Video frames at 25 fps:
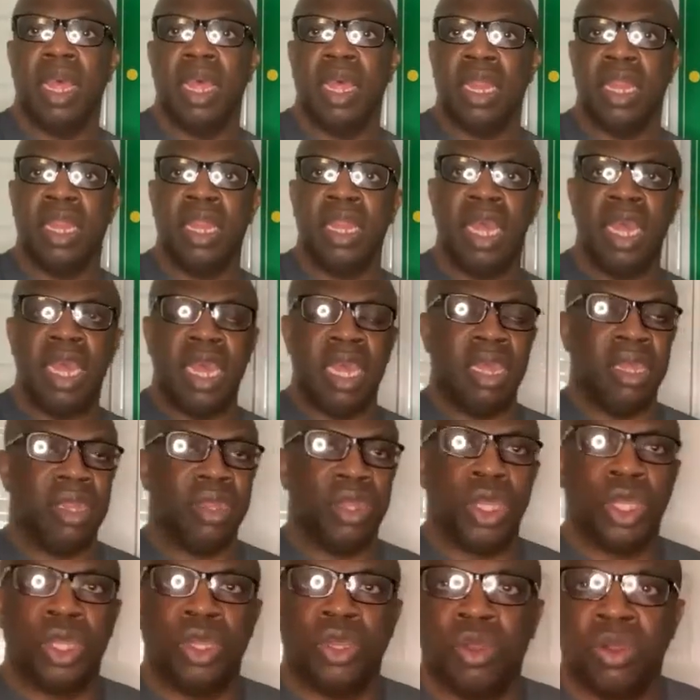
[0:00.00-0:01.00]
the
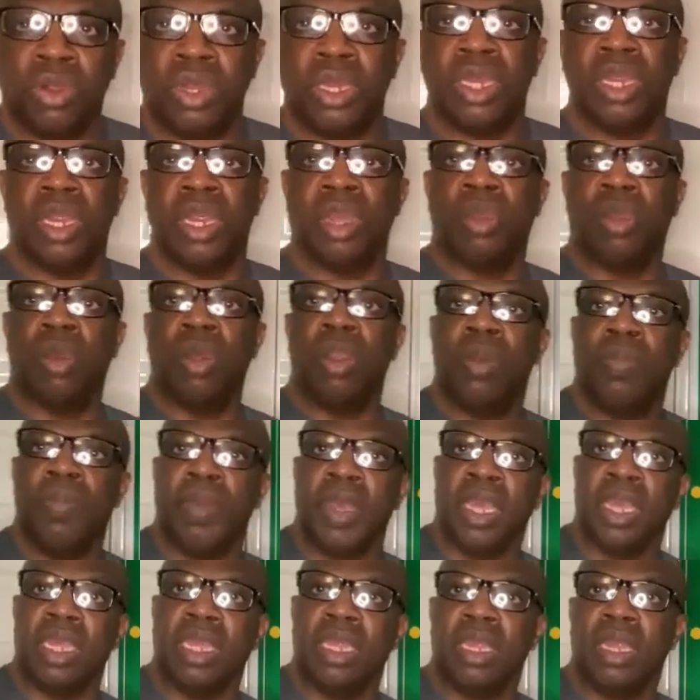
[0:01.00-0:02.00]

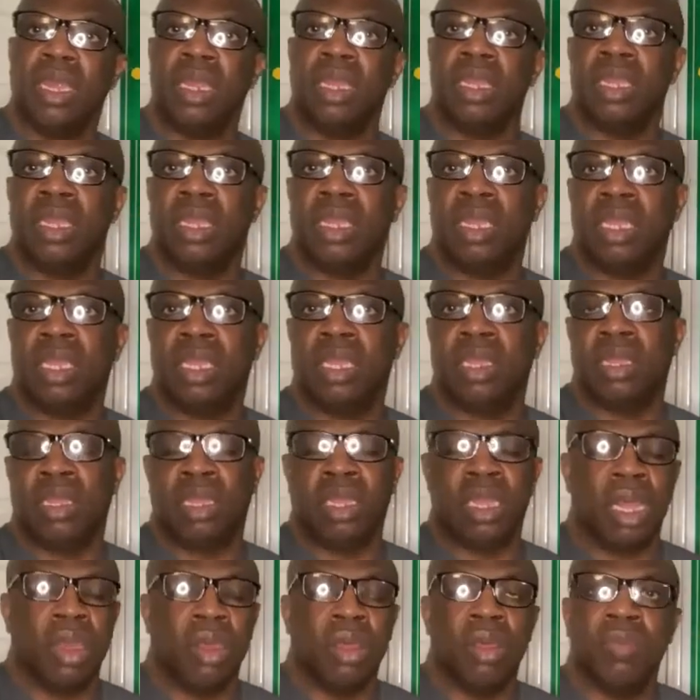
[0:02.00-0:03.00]
socioeconomic
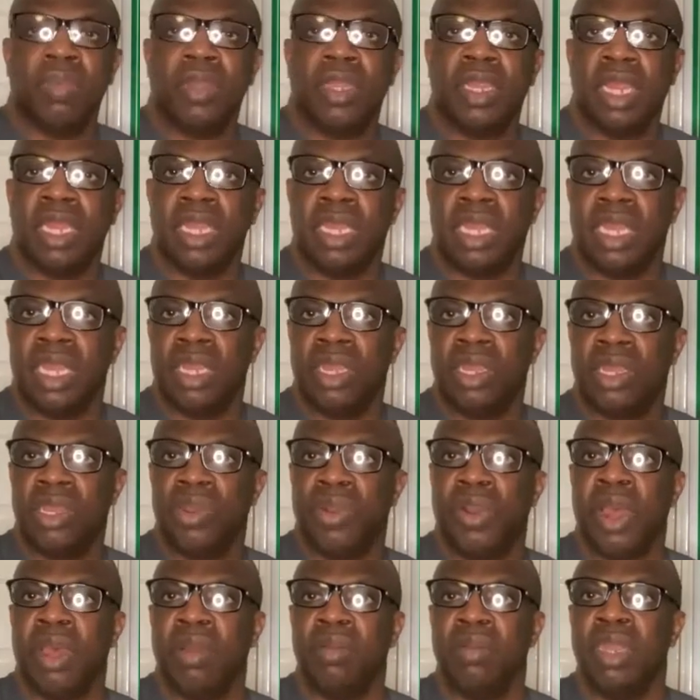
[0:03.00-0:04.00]
circumstances
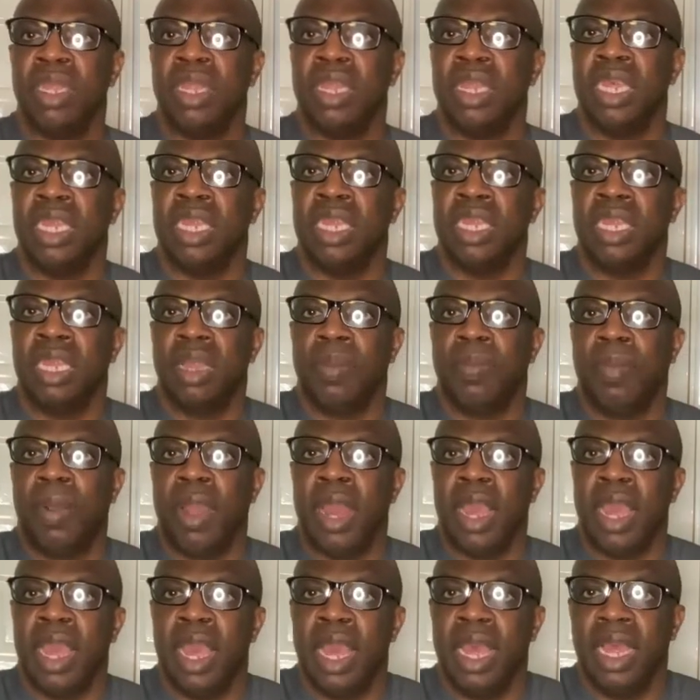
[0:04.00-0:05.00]
surrounding this
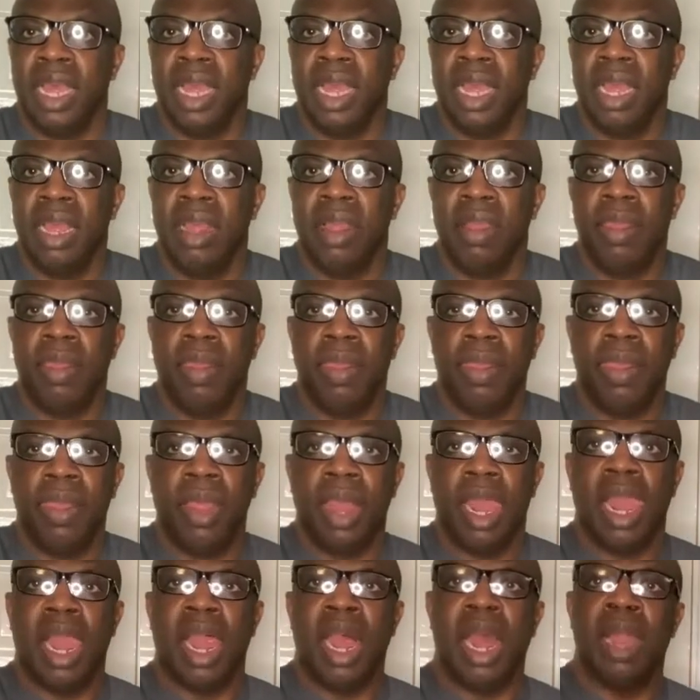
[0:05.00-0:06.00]
player,
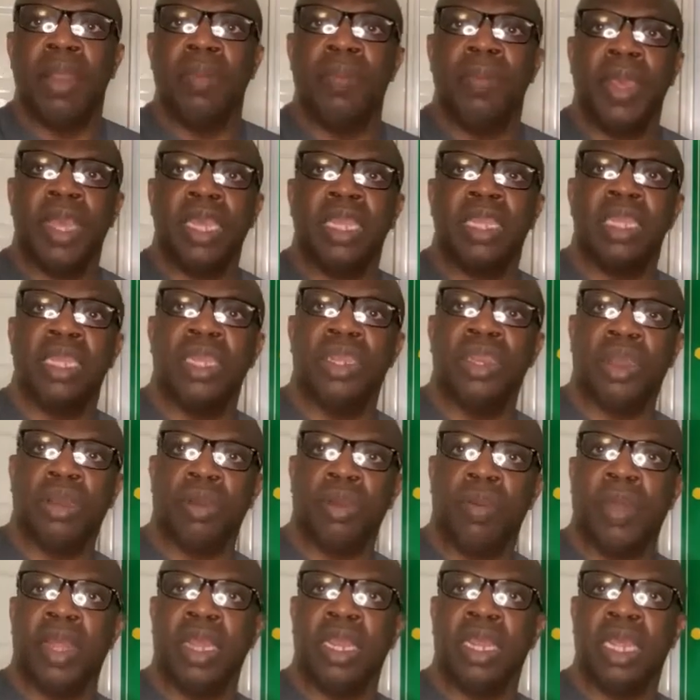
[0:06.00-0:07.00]
and makes his
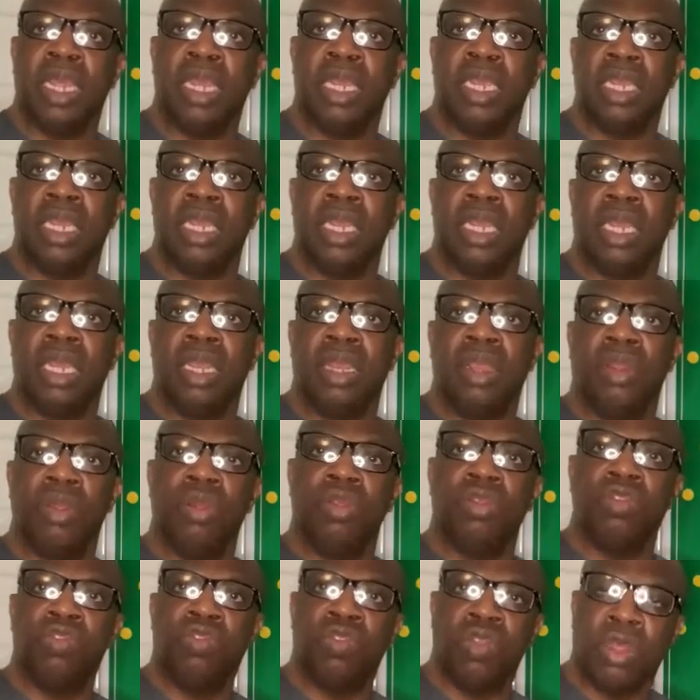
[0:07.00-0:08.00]
recommendation
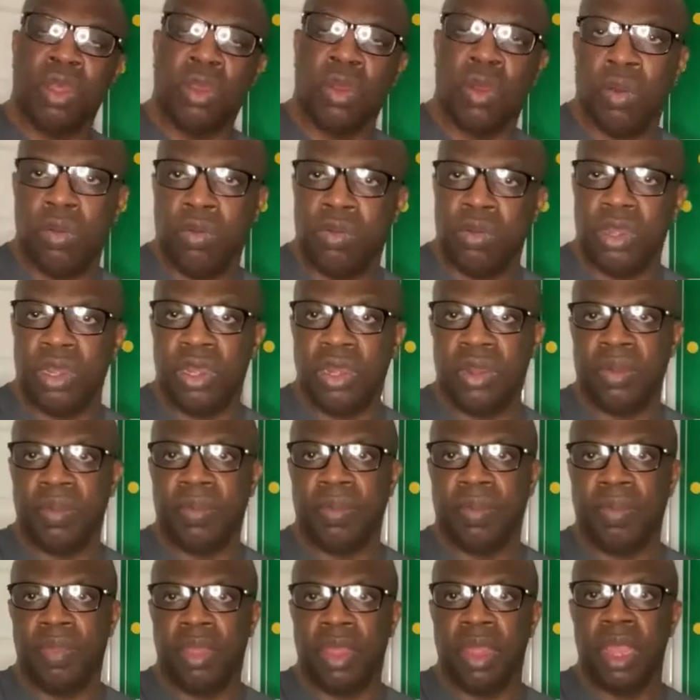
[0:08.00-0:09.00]
to the coach.
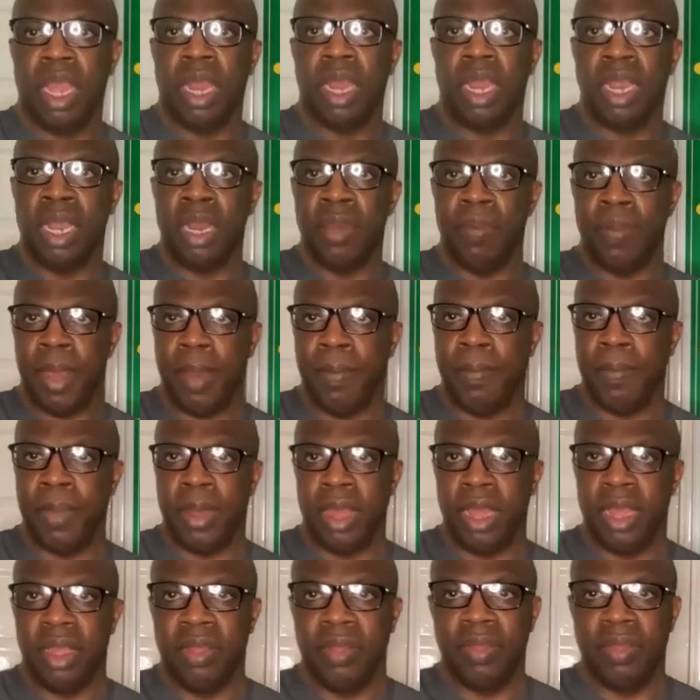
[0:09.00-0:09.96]
Remember,